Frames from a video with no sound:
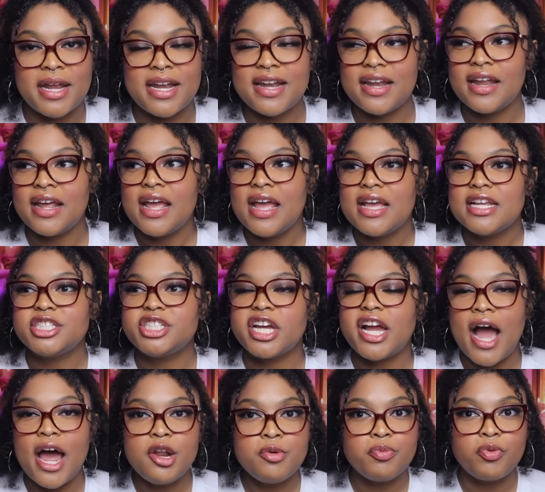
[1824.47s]
and she
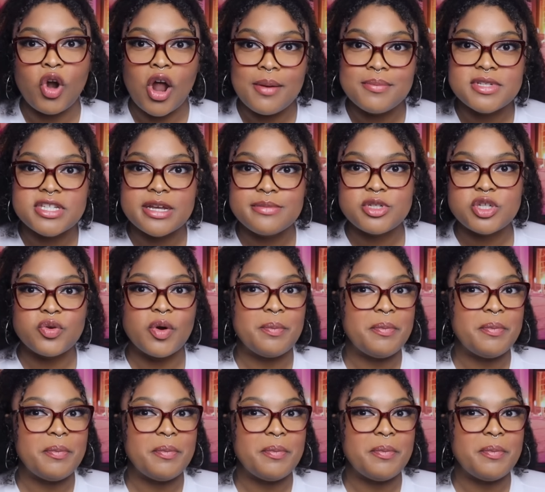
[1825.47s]
kind of prompts him to